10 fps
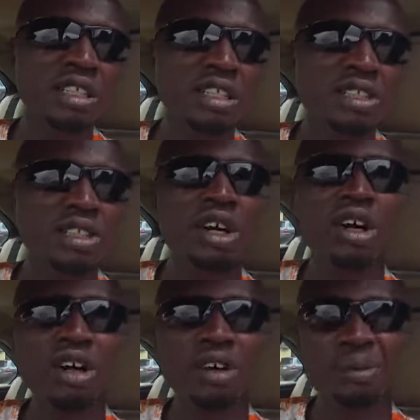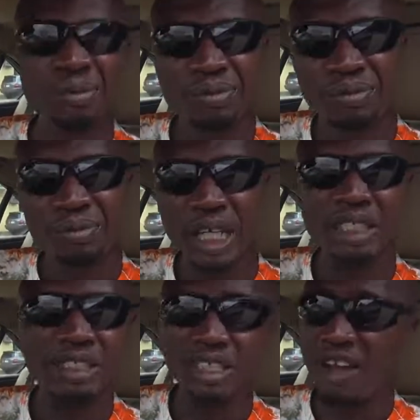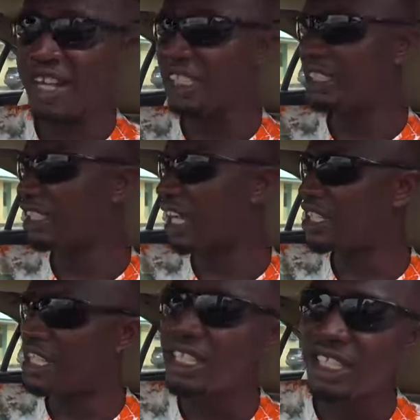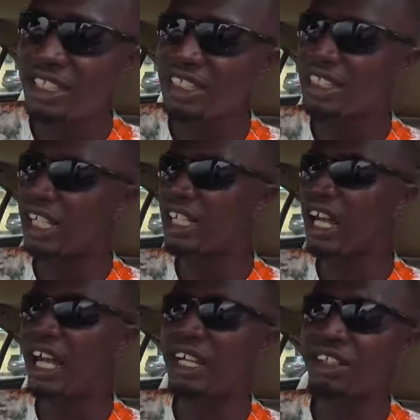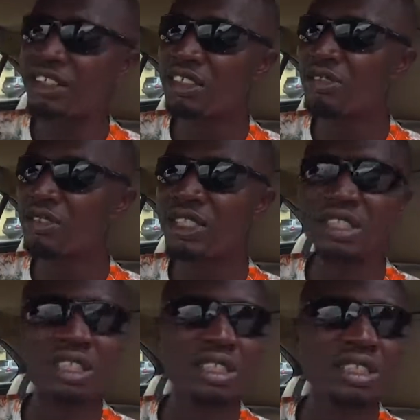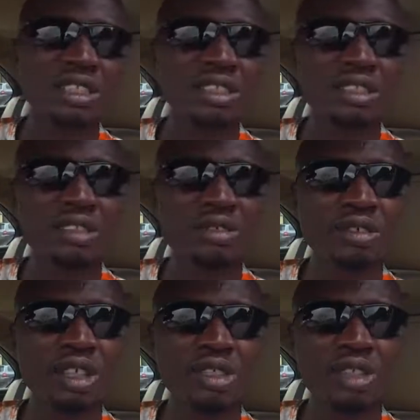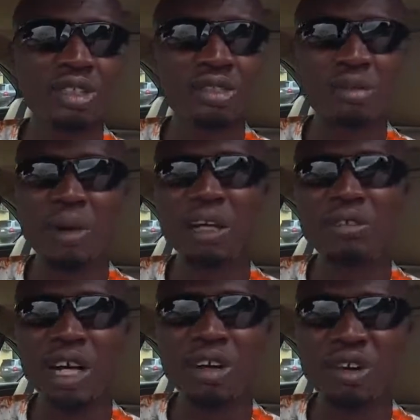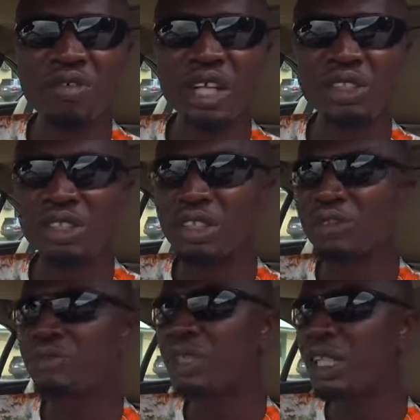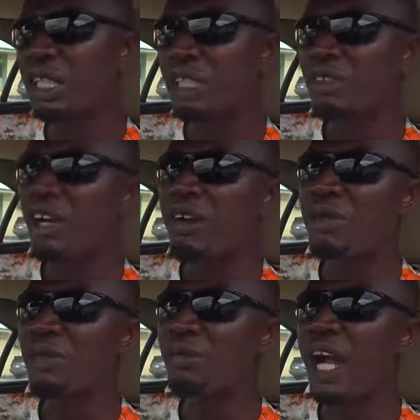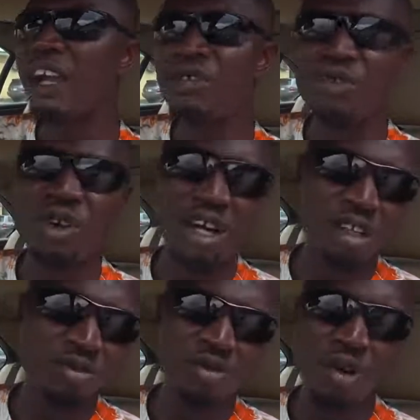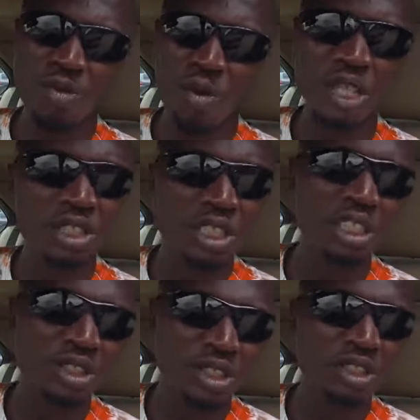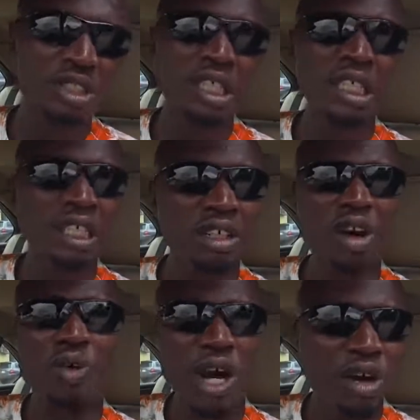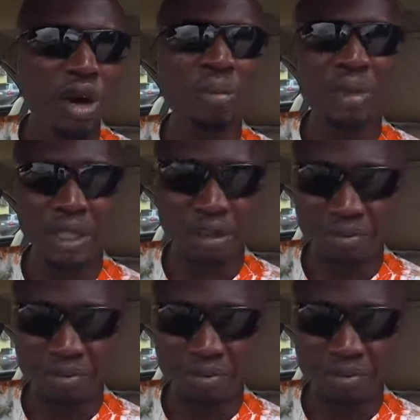So, but ever since I did this Z9 V6 auto to manual conversion, I've been buying fuel from one station or one company,